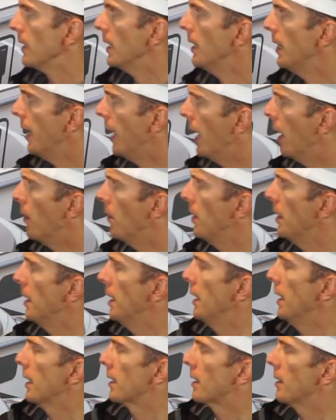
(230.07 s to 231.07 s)
Now,
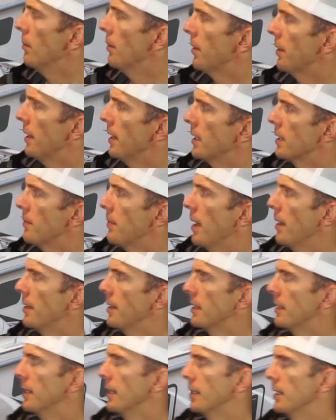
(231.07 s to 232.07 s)
couple things about the
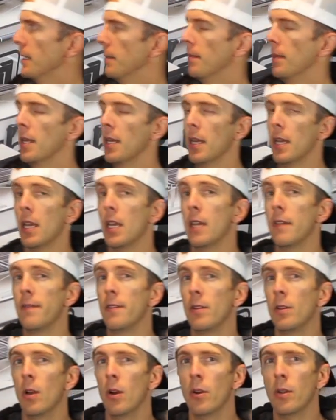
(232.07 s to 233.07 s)
system. If
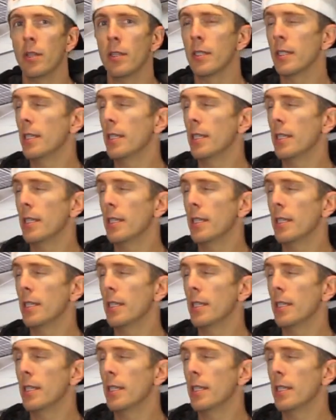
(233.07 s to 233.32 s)
you notice,